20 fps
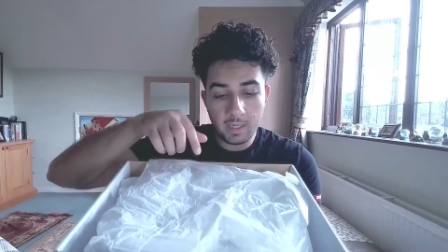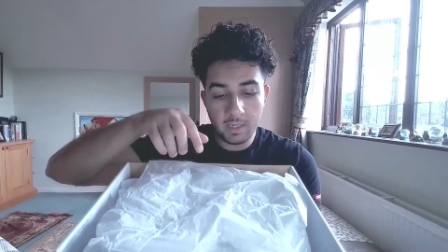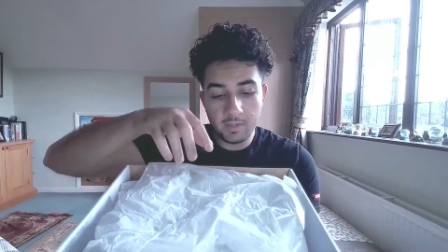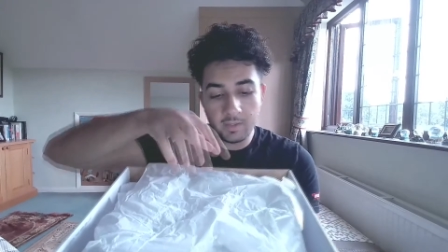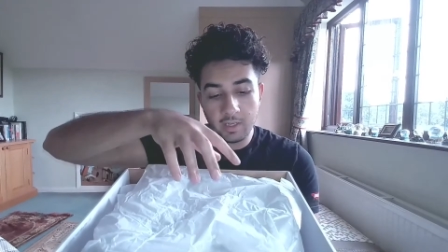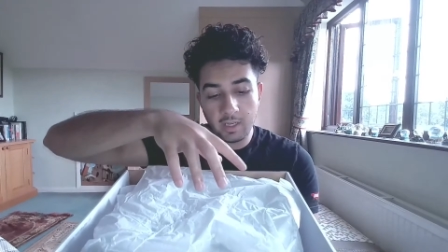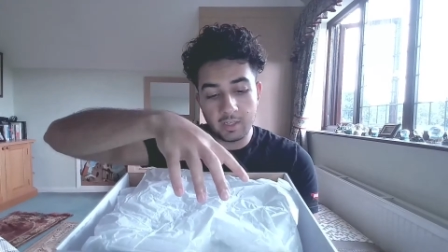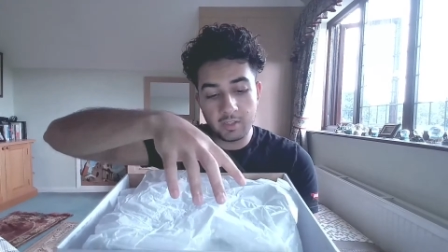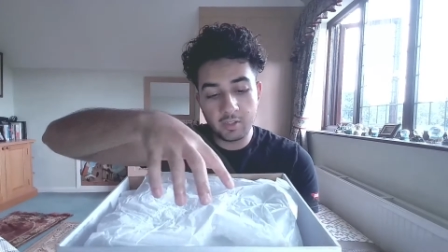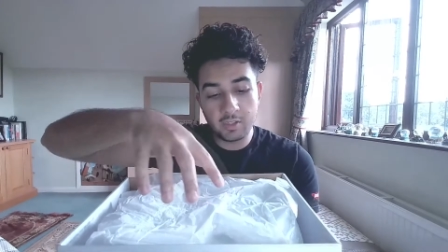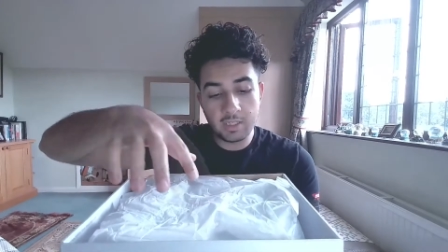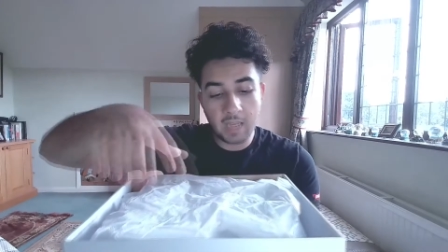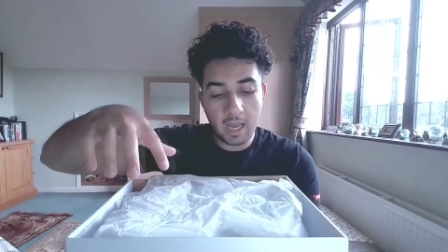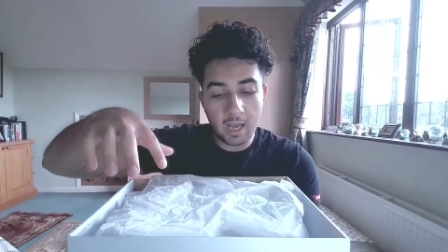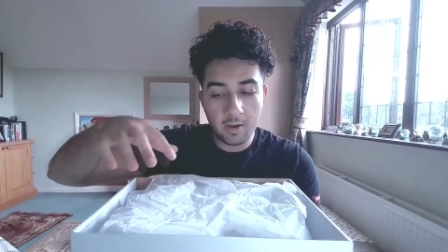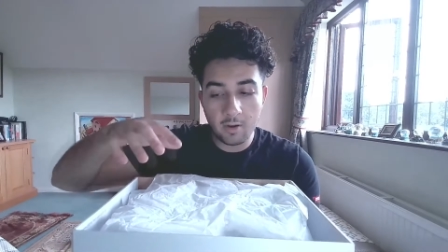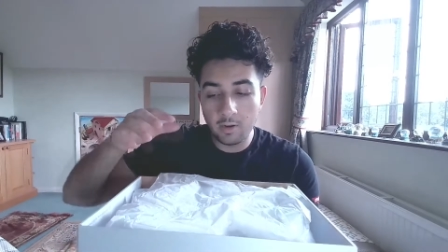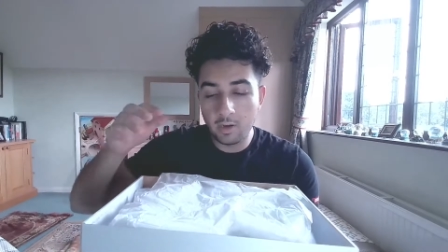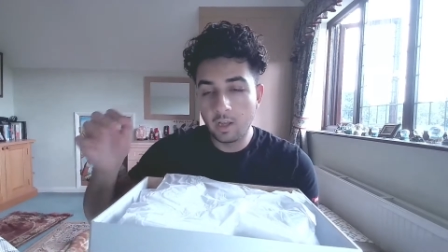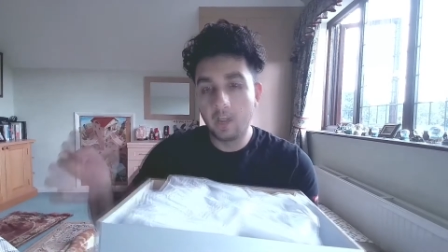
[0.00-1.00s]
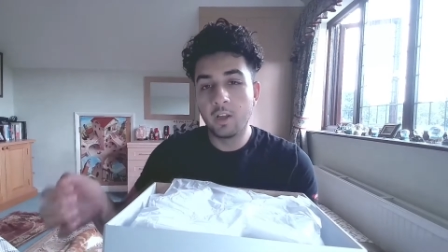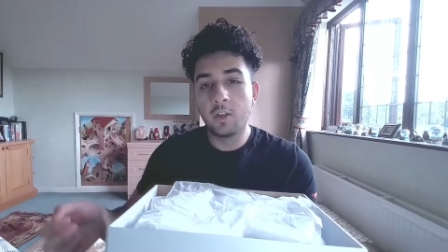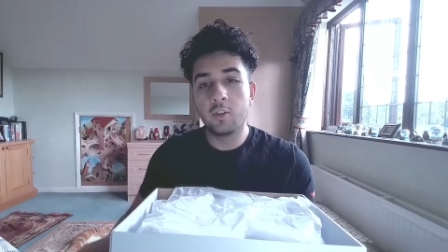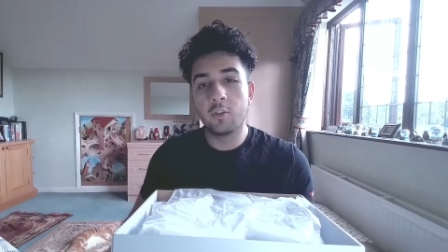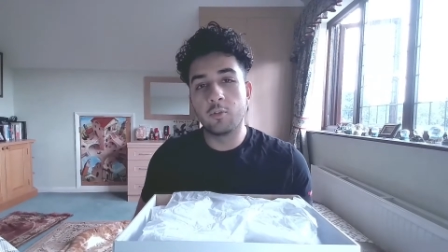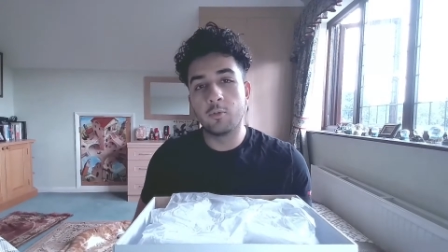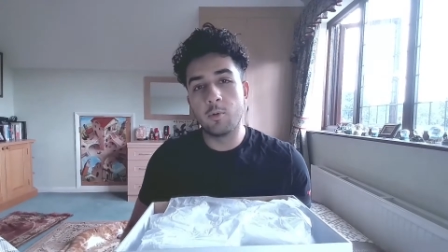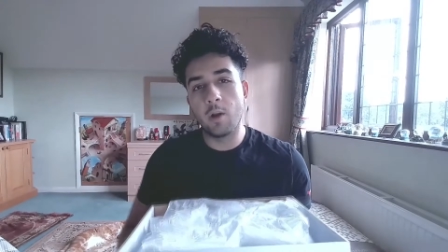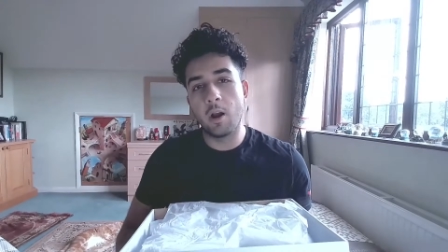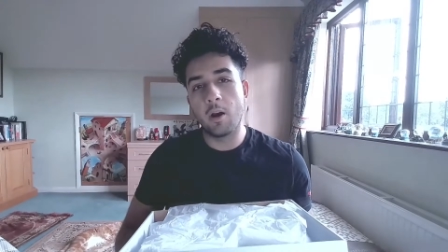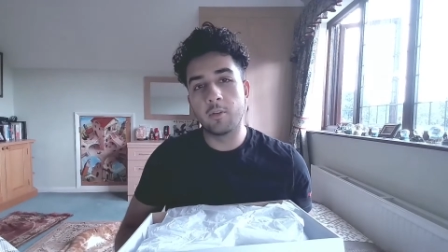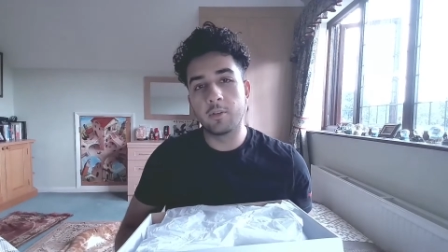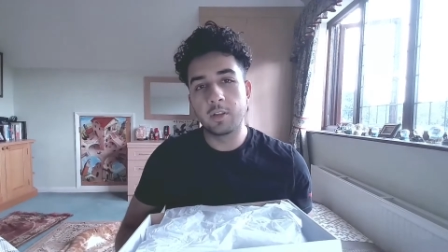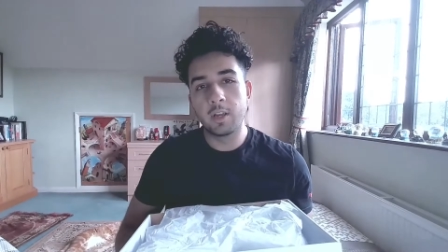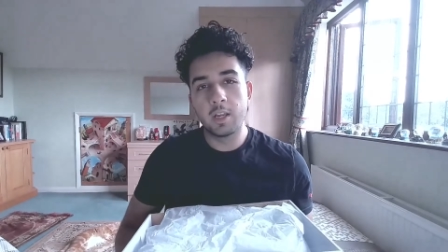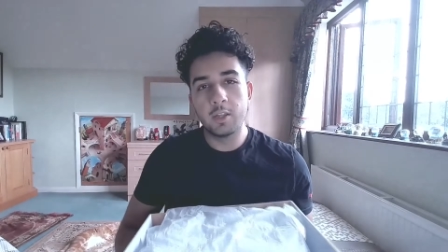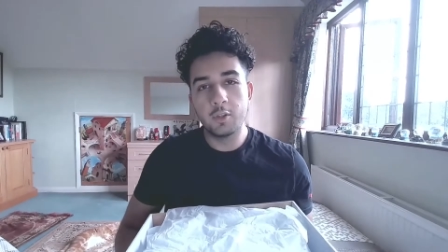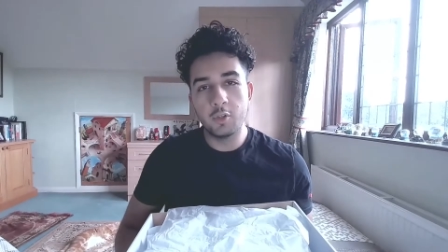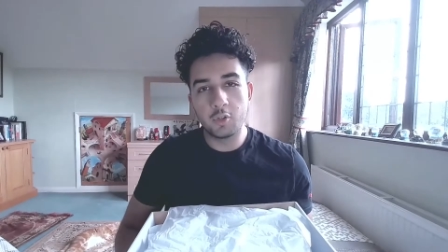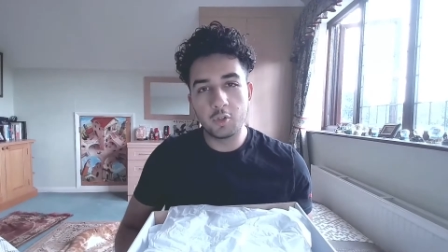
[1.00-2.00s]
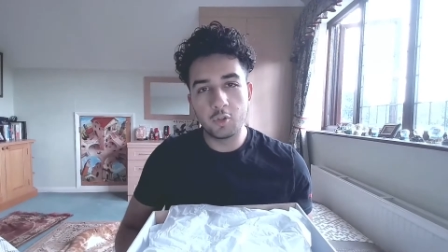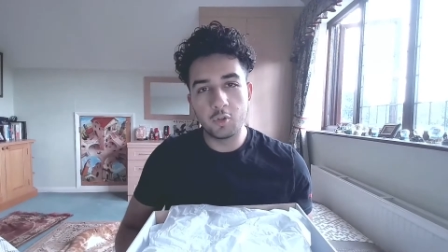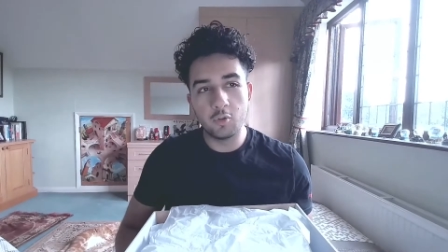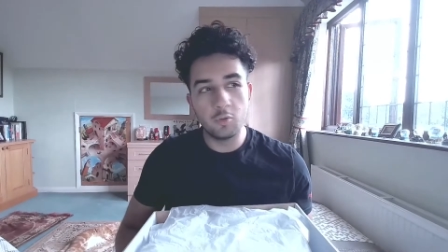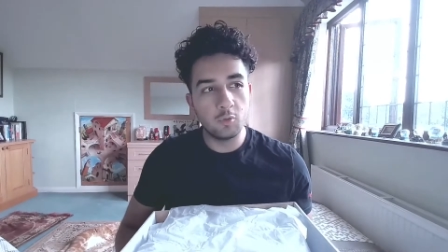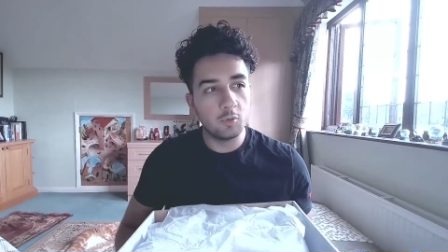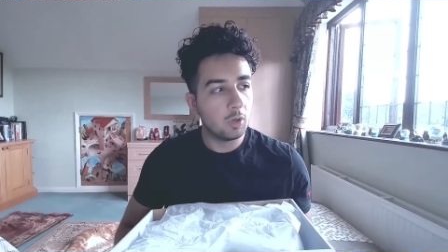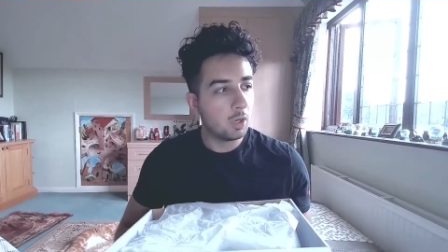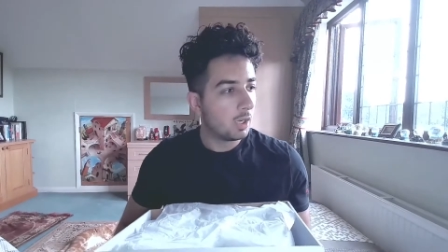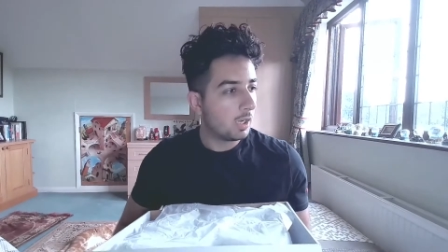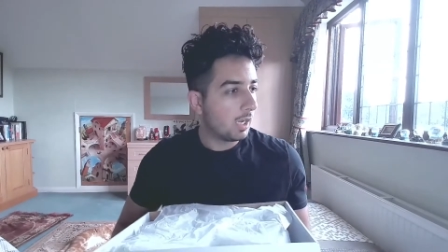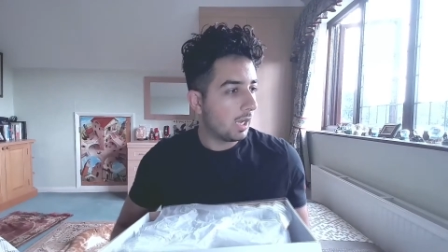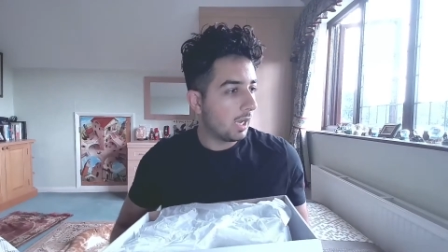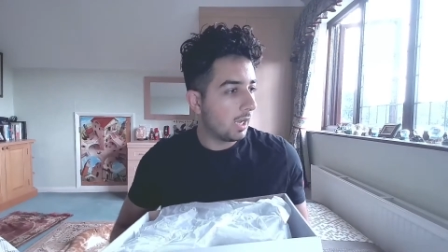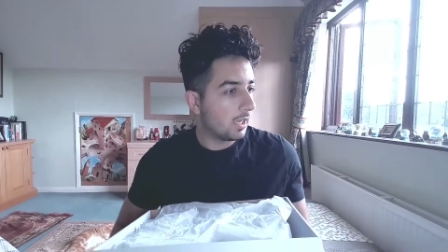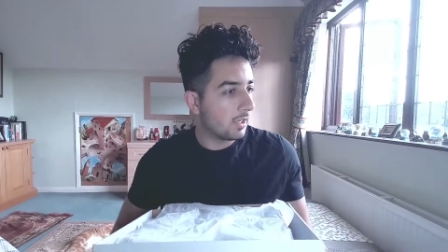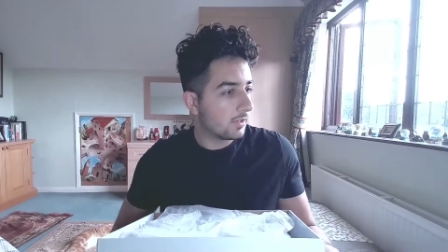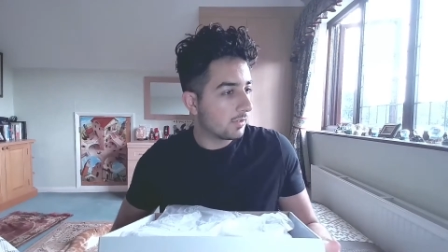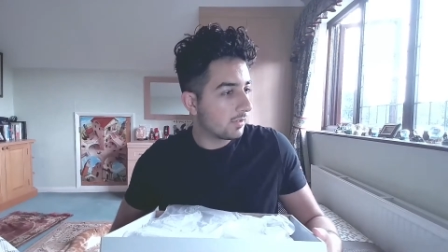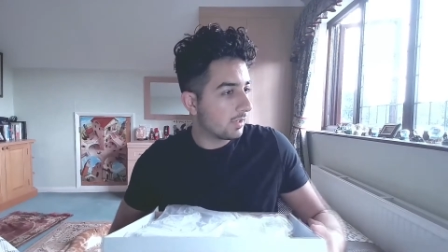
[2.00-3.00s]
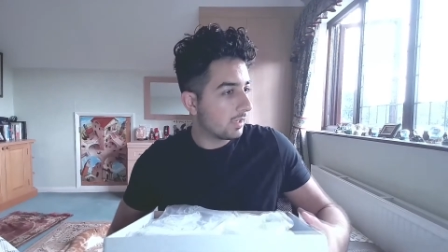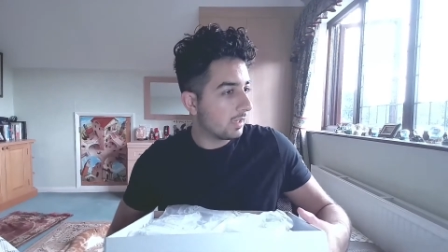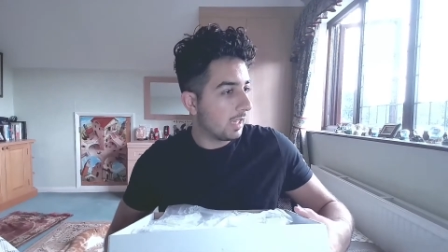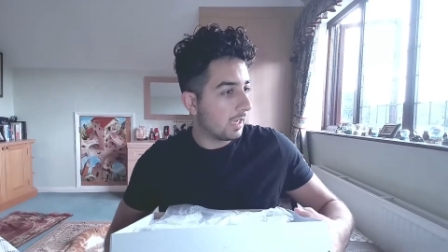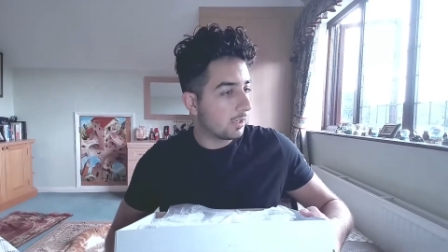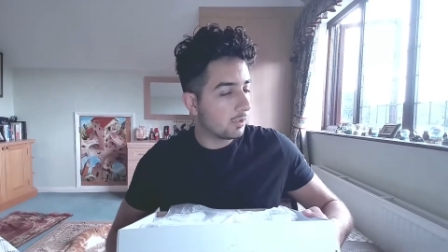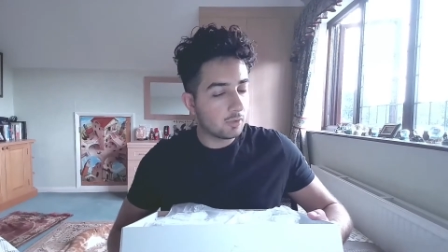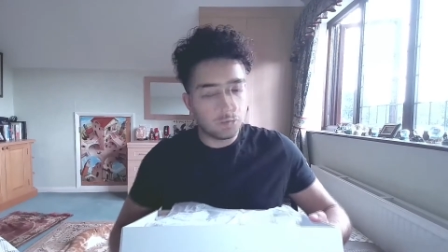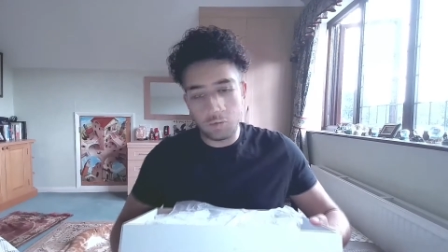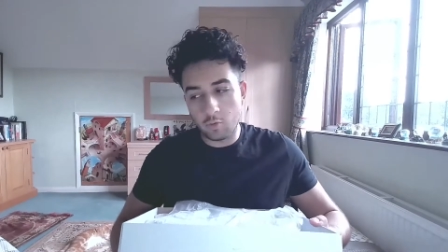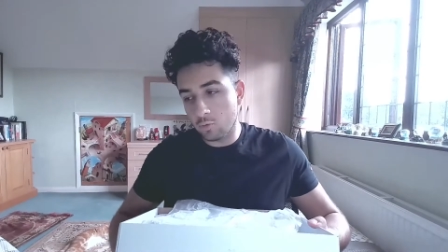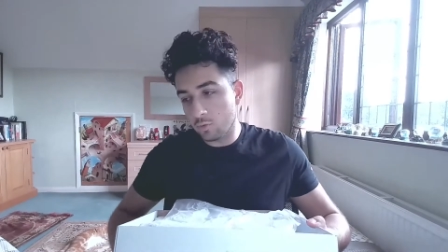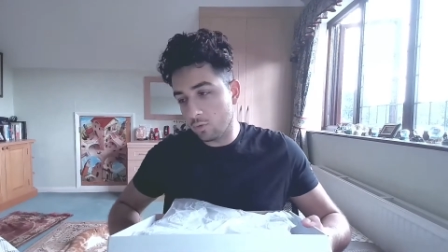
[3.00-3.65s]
He's kind of scattered throughout the shoe as like so.